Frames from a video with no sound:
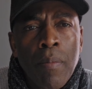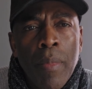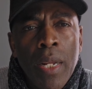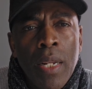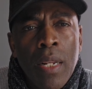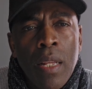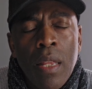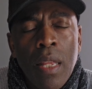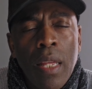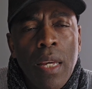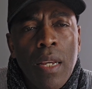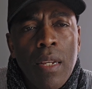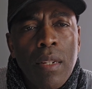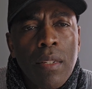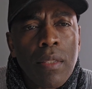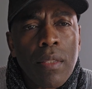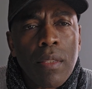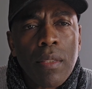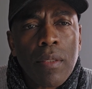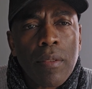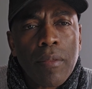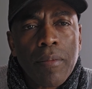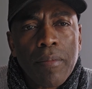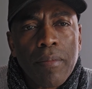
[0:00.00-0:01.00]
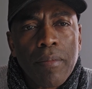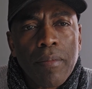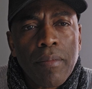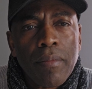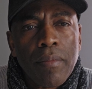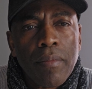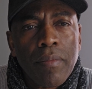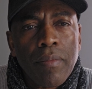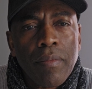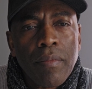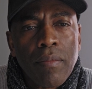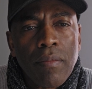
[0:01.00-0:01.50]
many things.
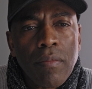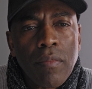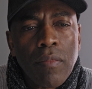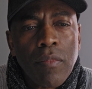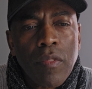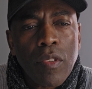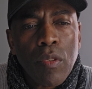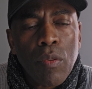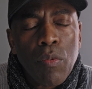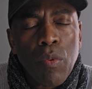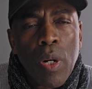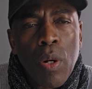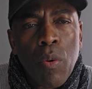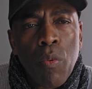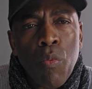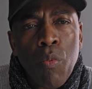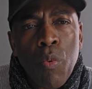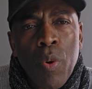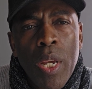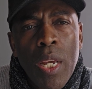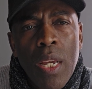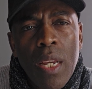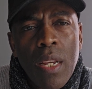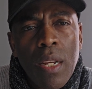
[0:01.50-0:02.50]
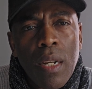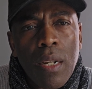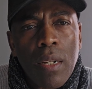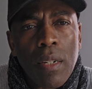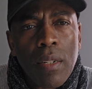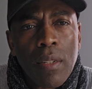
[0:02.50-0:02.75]
We're weak,